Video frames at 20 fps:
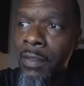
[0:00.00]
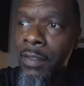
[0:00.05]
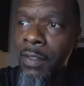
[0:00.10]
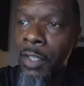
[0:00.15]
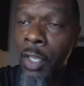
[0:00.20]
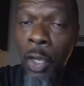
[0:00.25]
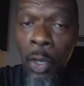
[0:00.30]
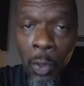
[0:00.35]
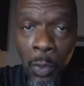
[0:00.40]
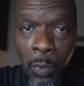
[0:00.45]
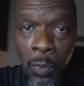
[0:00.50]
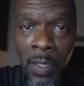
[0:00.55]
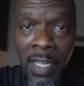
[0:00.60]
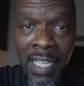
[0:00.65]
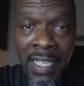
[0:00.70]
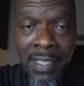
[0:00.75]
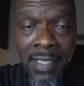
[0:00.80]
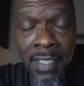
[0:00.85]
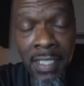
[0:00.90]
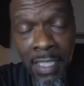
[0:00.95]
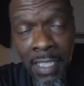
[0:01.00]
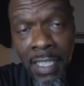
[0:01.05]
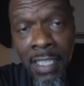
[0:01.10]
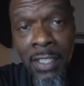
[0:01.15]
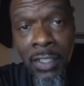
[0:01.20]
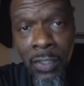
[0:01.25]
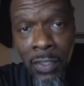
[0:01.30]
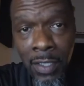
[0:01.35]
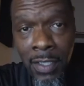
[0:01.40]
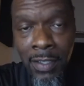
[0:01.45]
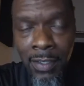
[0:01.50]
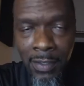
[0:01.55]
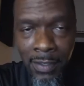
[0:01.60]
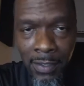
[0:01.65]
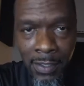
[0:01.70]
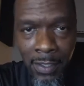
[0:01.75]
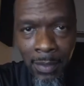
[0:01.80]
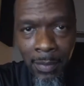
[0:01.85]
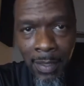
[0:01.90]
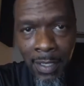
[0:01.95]
known and seen
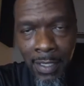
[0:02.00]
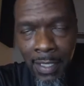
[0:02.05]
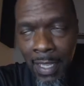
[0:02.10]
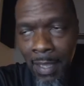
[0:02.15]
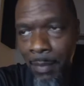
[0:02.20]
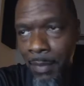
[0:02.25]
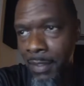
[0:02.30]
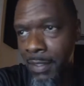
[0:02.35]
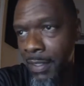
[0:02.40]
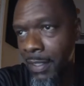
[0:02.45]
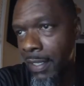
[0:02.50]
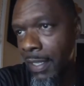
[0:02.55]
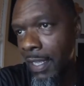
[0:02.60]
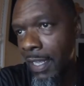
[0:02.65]
termite damage.